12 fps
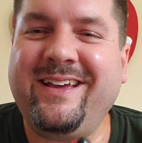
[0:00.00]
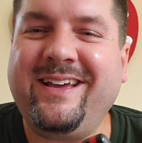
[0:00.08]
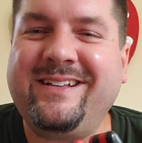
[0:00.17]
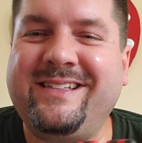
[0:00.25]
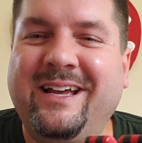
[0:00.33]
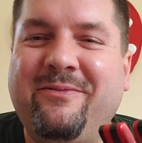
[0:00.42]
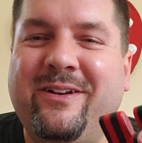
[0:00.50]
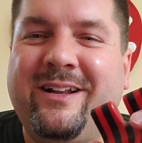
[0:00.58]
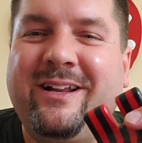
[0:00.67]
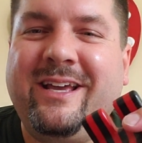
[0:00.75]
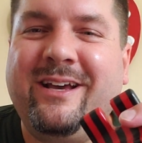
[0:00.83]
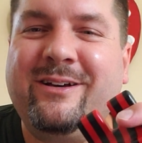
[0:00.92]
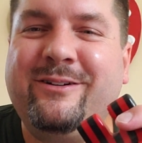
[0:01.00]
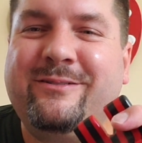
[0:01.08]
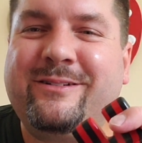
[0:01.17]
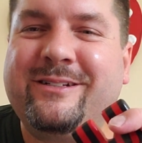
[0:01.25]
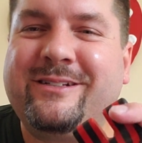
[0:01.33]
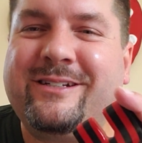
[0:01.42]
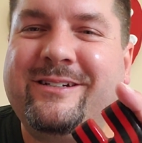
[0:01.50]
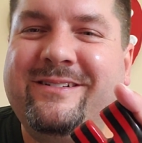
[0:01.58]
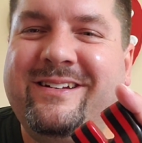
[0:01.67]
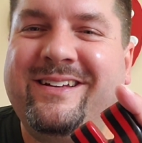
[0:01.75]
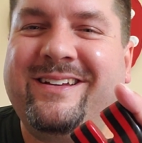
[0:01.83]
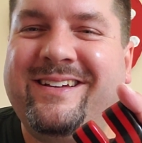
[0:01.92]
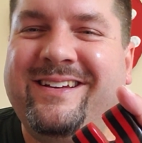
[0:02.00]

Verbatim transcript: it's definitely a hoot to shoot.